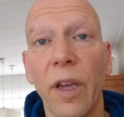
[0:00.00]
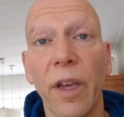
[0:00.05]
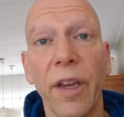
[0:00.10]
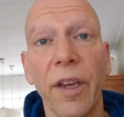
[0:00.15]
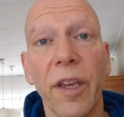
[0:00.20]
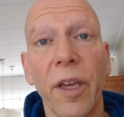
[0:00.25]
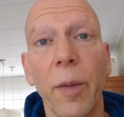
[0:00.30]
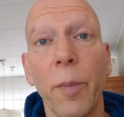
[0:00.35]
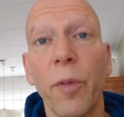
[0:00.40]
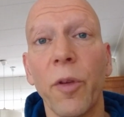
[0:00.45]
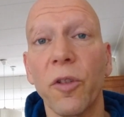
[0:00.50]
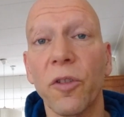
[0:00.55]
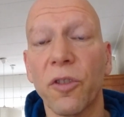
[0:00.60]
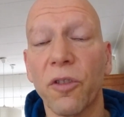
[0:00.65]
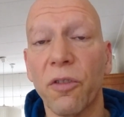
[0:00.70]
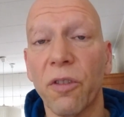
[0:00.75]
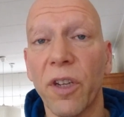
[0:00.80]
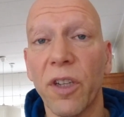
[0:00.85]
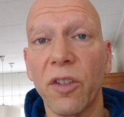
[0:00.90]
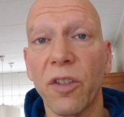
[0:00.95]
And keep your
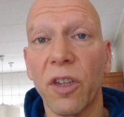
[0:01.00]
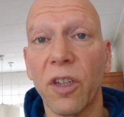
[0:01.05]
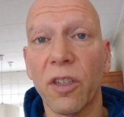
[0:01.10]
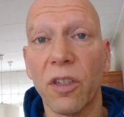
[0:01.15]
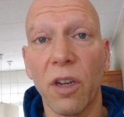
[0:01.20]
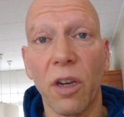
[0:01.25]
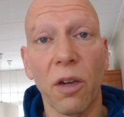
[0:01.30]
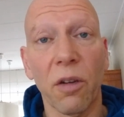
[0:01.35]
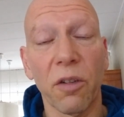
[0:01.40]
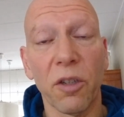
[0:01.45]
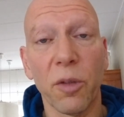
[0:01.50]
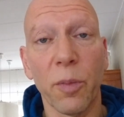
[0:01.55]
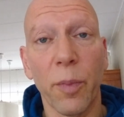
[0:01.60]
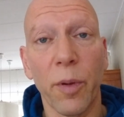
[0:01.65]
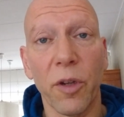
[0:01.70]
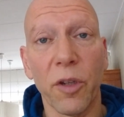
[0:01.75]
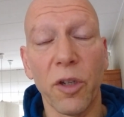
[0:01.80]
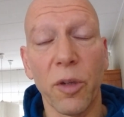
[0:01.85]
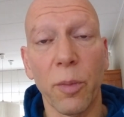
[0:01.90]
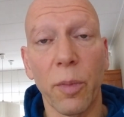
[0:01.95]
stress as low as
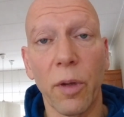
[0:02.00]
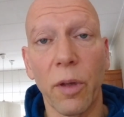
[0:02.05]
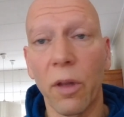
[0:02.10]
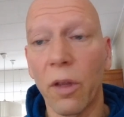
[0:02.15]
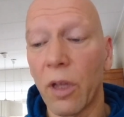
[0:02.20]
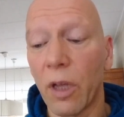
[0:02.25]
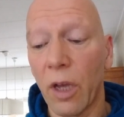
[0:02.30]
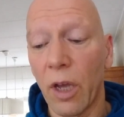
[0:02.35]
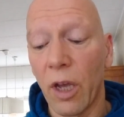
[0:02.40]
possible.